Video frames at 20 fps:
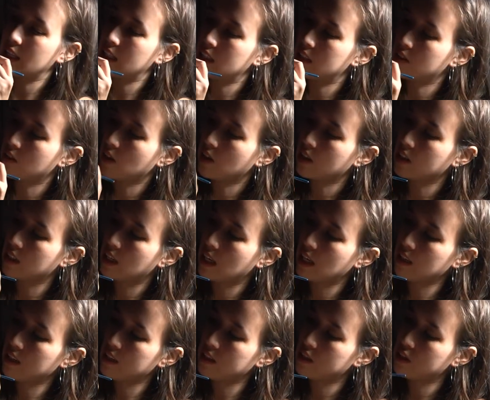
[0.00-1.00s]
this
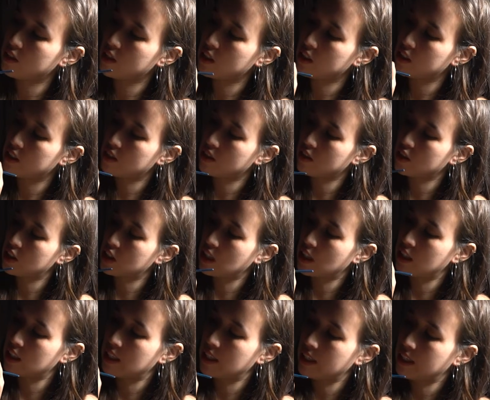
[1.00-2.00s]
crocodile and you just
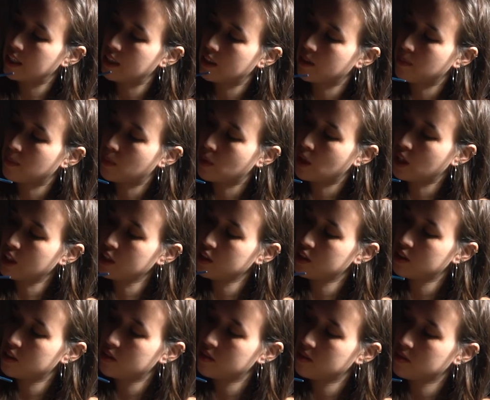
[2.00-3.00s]
gently
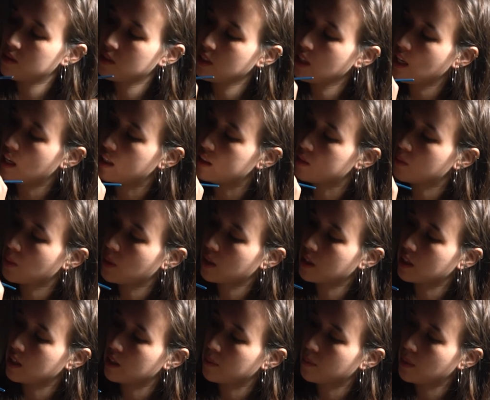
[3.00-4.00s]
brush. Yeah, it's
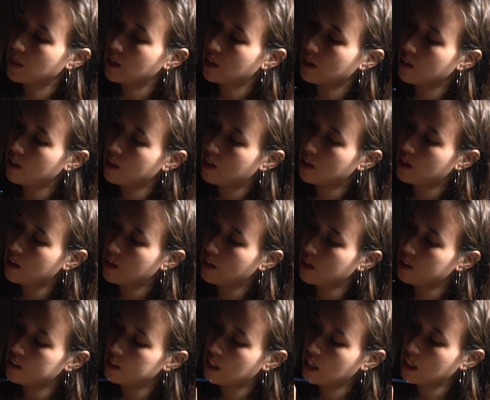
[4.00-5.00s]
working a bit.
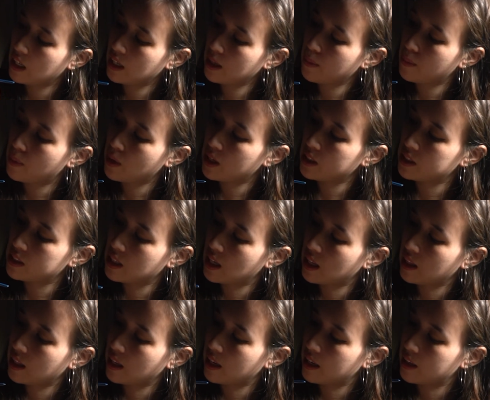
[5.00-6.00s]
Gently brush
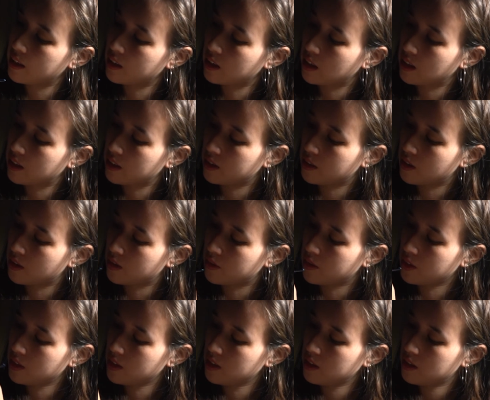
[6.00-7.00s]
that lighter color
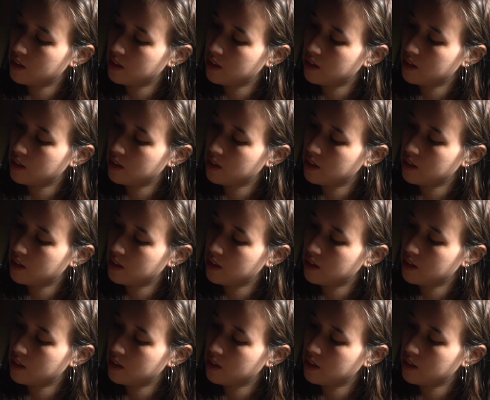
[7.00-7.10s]
over.